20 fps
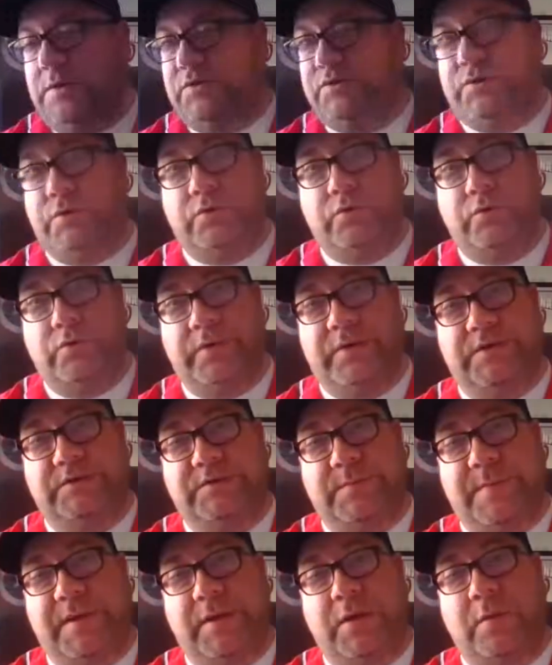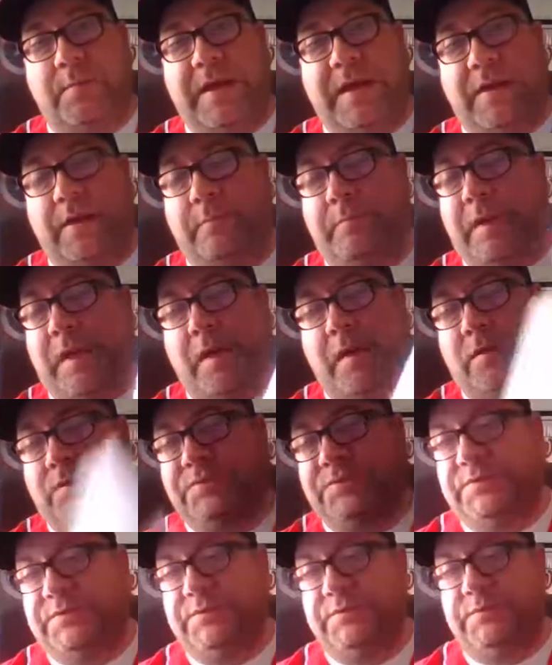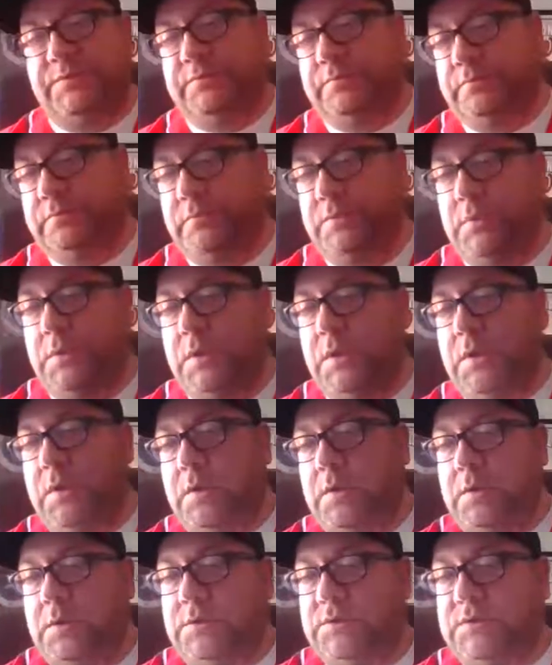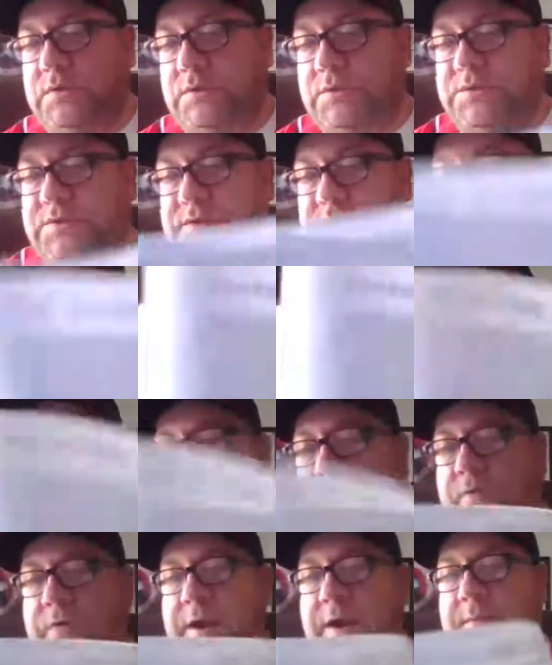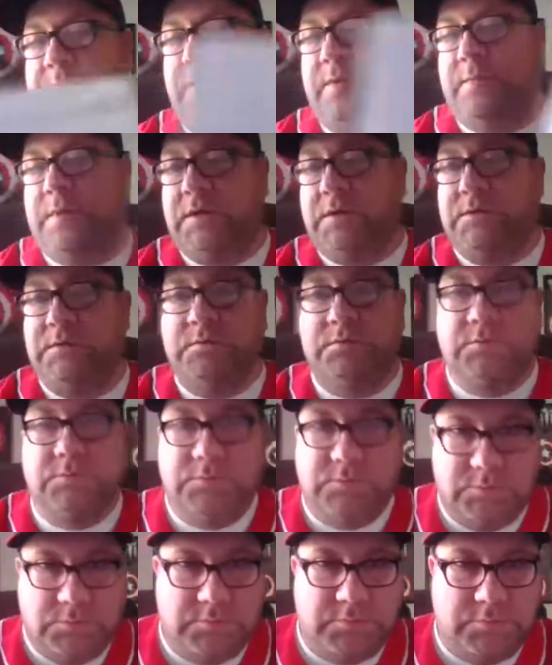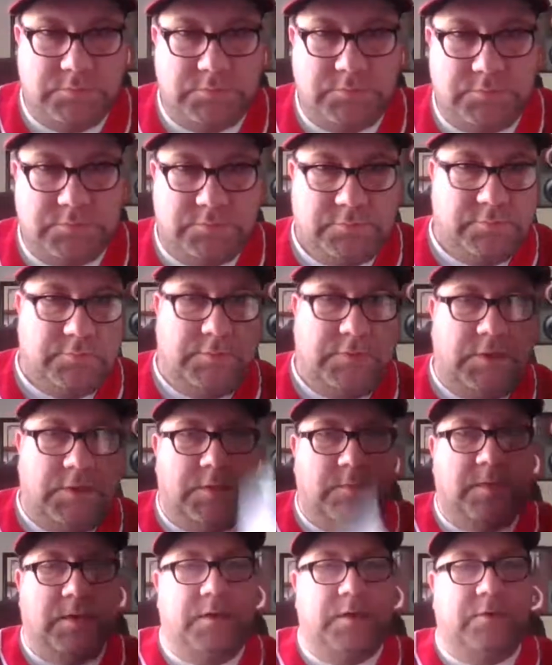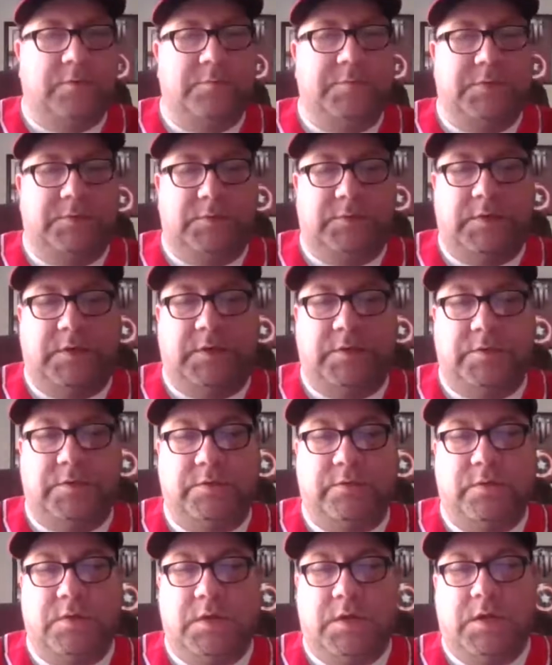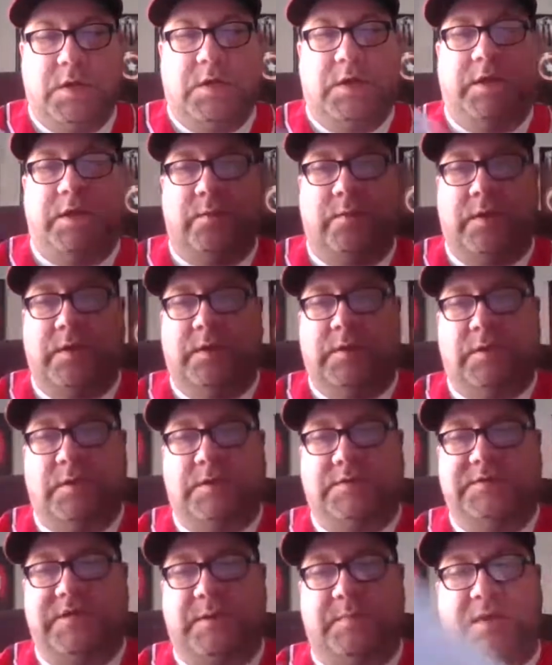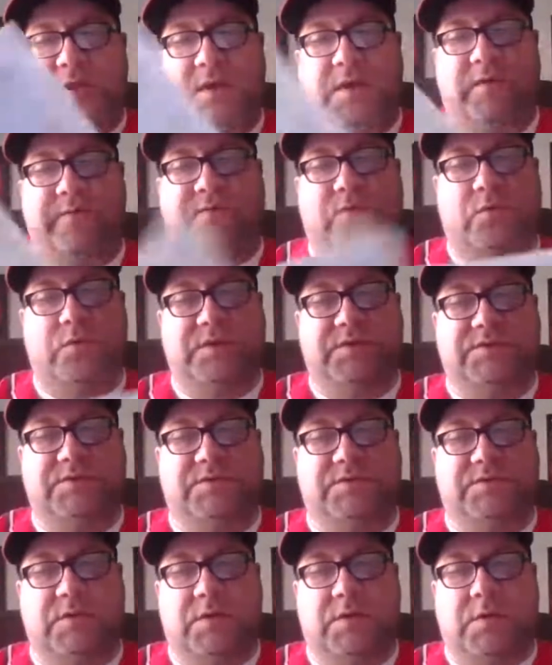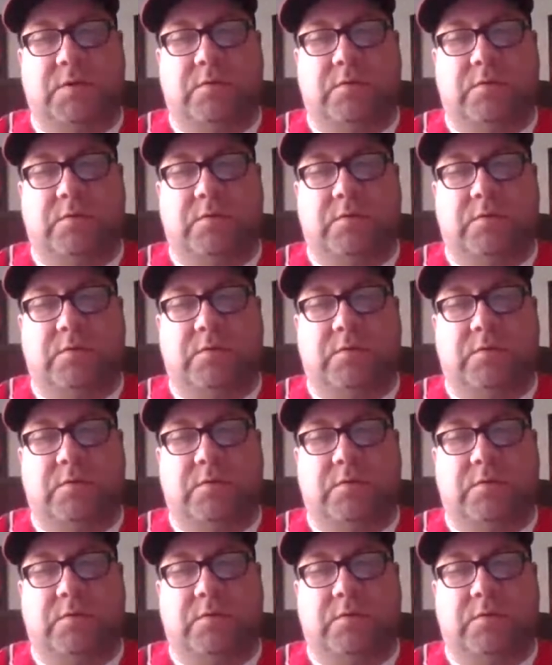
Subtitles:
was real quick. Somebody go back and pause it and start sending me crap to my email. But anyway, I'll take my invoice,